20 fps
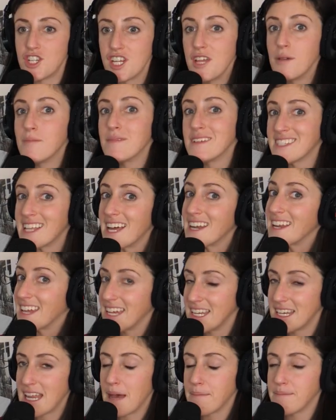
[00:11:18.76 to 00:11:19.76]
she was
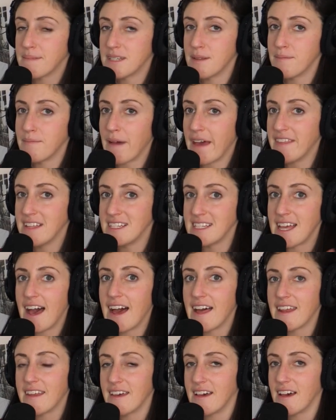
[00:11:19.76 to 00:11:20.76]
then kidnapped by the
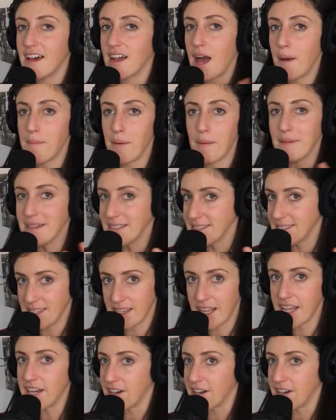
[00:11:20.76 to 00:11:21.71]
dad a couple months